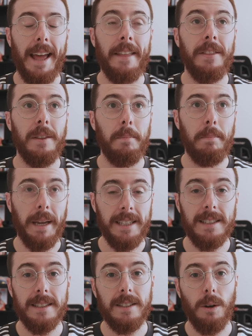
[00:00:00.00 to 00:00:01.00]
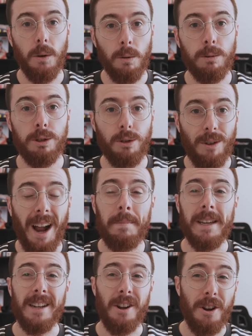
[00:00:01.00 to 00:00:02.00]
and the Beast all
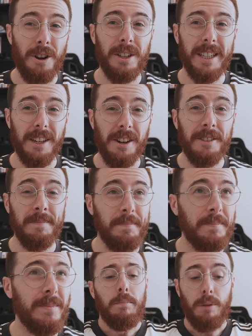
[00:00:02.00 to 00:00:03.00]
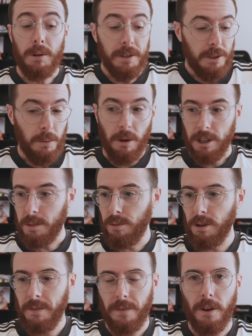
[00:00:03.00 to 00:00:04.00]
scrapping early on. Brilliant to watch.
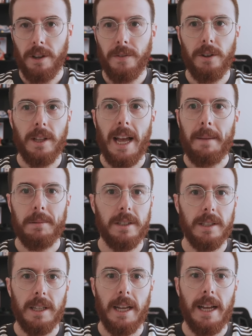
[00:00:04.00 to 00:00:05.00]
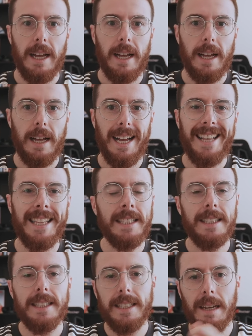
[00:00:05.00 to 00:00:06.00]
Brilliant first few laps. Uh, and then
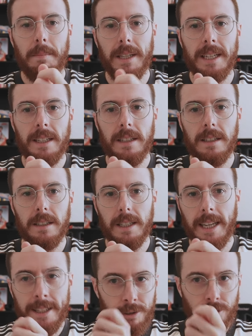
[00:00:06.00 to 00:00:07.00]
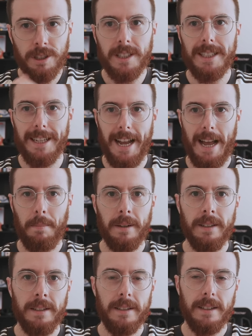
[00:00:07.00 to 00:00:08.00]
something interesting
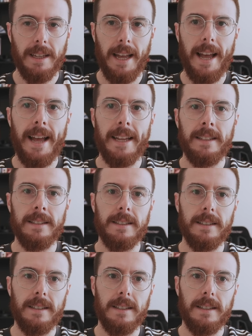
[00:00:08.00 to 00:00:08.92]
happened, and